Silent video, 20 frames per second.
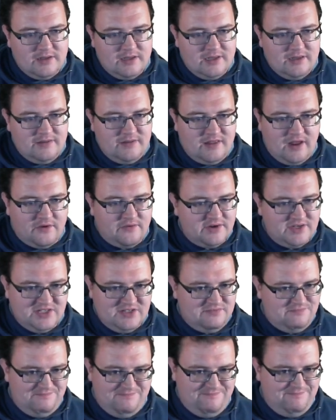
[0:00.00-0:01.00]
there is
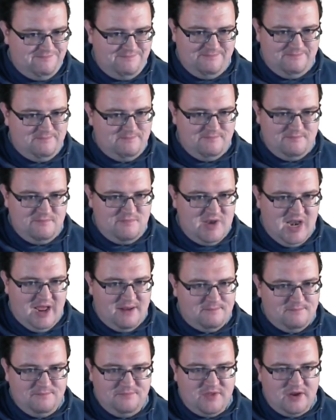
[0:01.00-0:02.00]

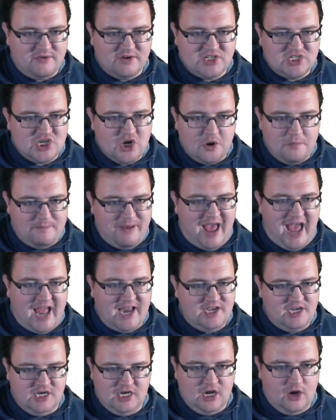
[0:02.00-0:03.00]
no
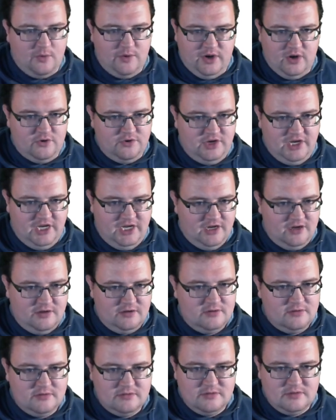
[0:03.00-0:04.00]
pattern going on here.
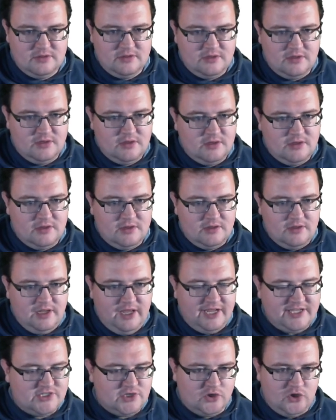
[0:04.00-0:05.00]

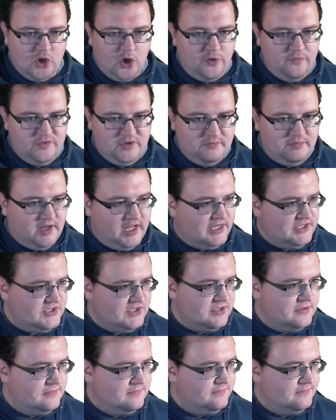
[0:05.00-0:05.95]
It's all over the place,